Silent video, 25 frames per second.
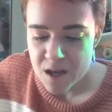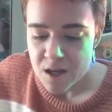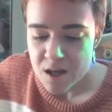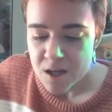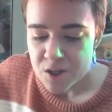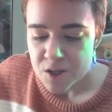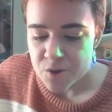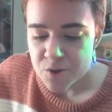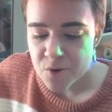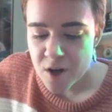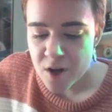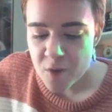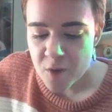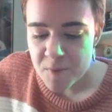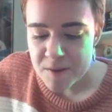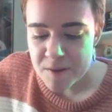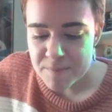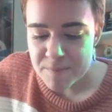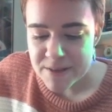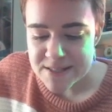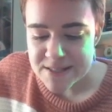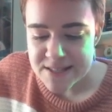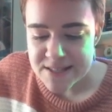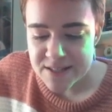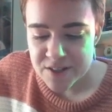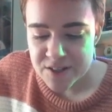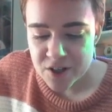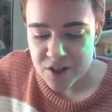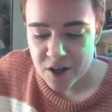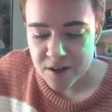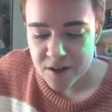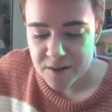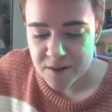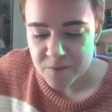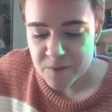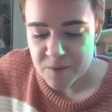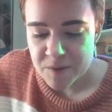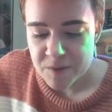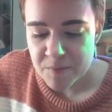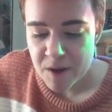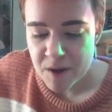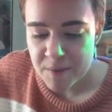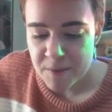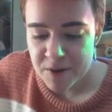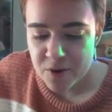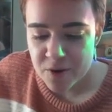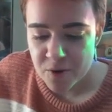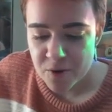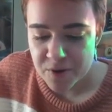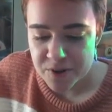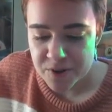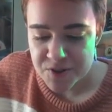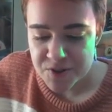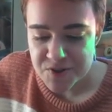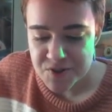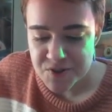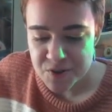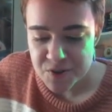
You were helping Bessie in the garden when Mama corners you